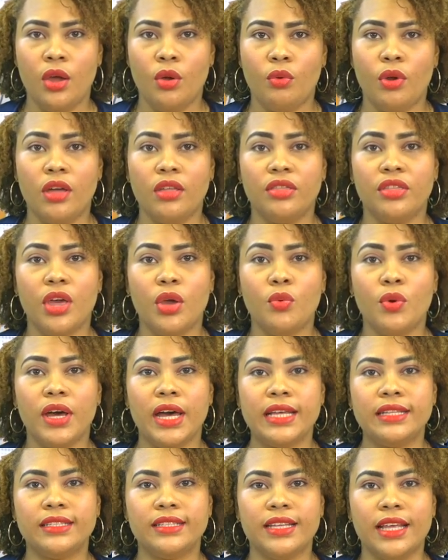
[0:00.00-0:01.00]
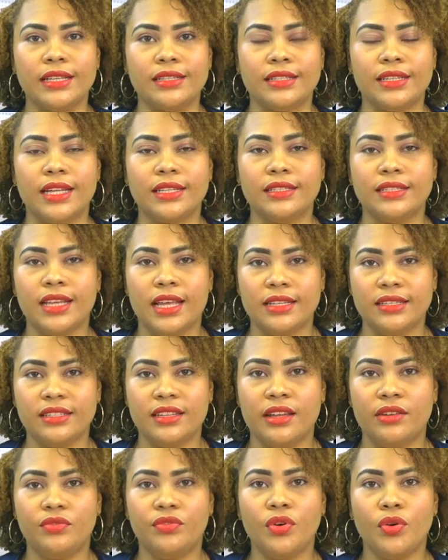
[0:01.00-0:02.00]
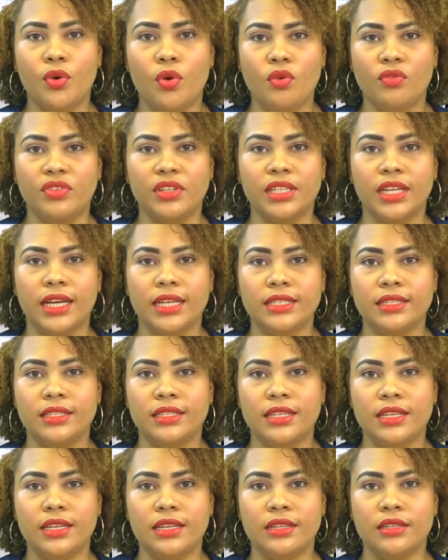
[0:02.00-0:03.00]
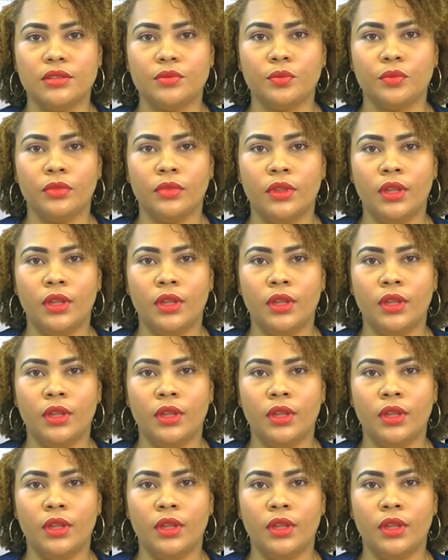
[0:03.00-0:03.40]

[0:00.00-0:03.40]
where they were assessed and tested for COVID-19.